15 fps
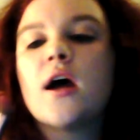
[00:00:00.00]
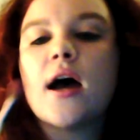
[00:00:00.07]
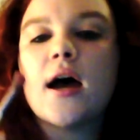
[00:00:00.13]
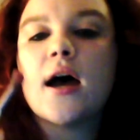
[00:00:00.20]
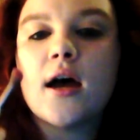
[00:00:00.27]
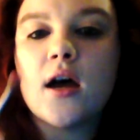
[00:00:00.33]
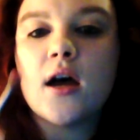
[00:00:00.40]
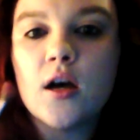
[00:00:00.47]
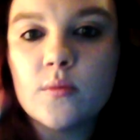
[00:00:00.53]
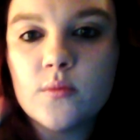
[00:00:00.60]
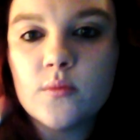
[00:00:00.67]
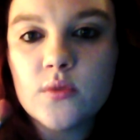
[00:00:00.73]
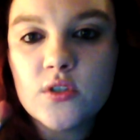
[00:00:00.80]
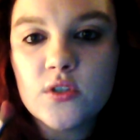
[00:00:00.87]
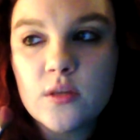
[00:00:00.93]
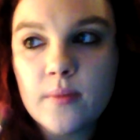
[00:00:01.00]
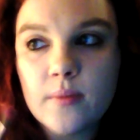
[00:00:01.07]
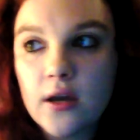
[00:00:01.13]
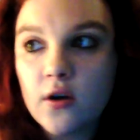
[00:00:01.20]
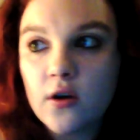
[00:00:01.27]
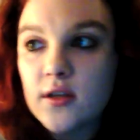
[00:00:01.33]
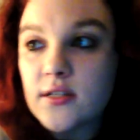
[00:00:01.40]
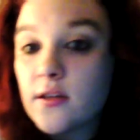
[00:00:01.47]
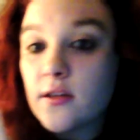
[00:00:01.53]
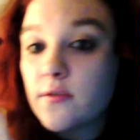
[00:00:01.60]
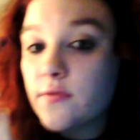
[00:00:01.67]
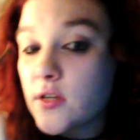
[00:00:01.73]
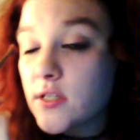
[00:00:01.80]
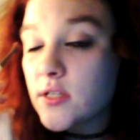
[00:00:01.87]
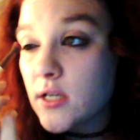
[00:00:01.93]
to the main colours. And the
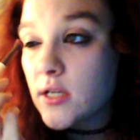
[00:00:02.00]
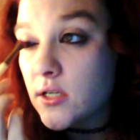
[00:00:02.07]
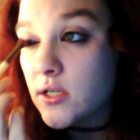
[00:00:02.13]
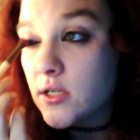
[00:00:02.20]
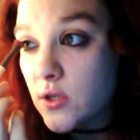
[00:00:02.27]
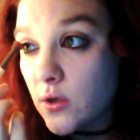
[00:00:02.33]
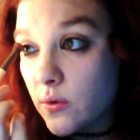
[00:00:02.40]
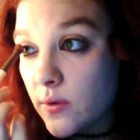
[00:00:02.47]
first thing you're going to do